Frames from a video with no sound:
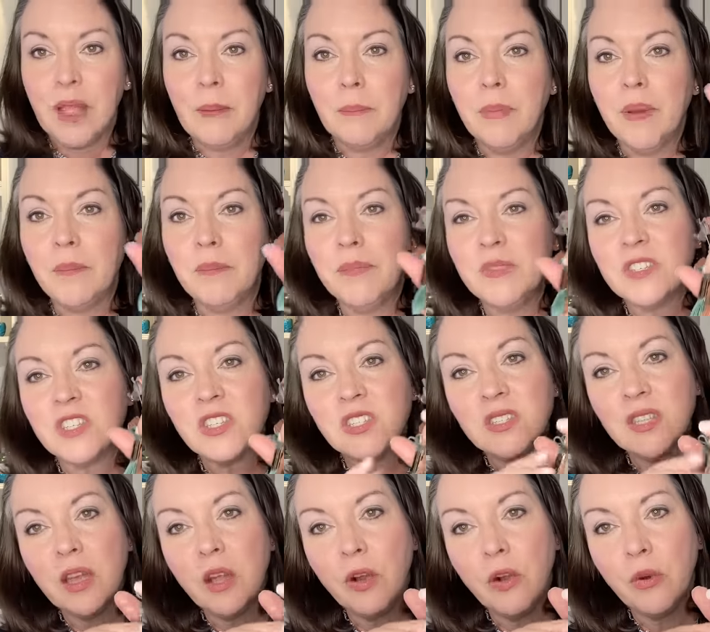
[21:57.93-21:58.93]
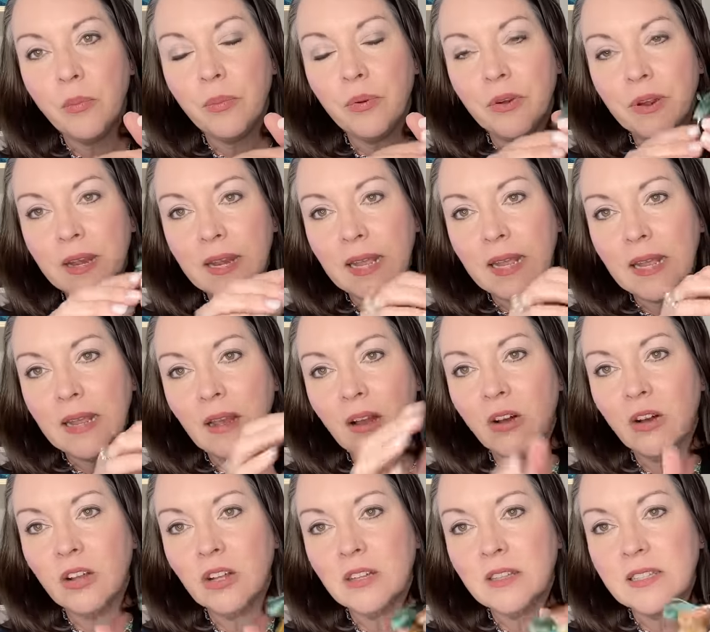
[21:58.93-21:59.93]
But so pretty,
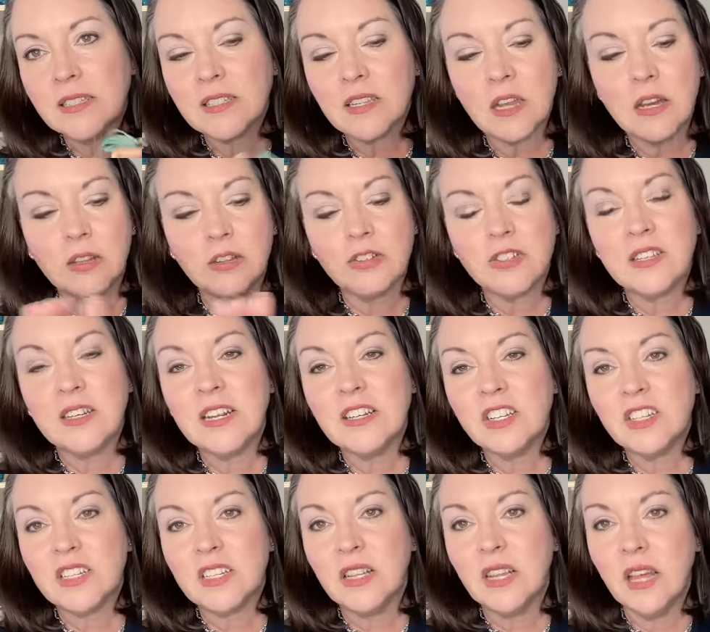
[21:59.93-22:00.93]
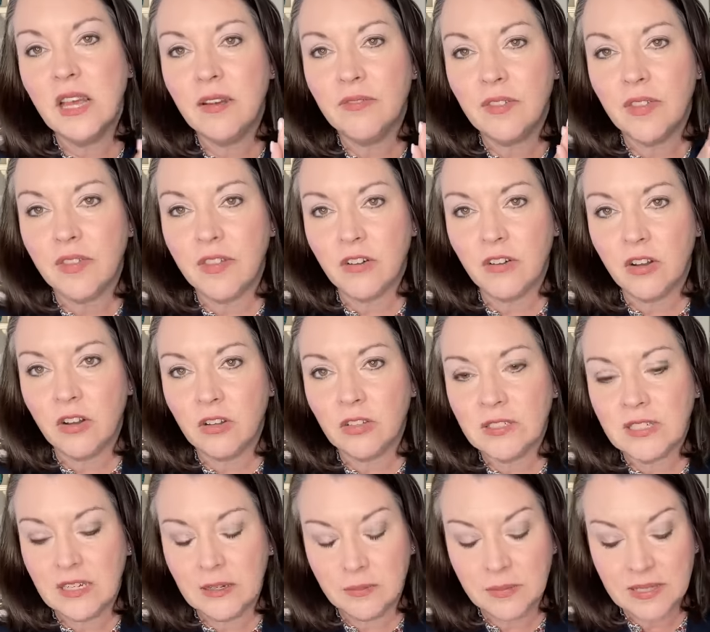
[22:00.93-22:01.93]
all of these colors. And I just love that they're all D M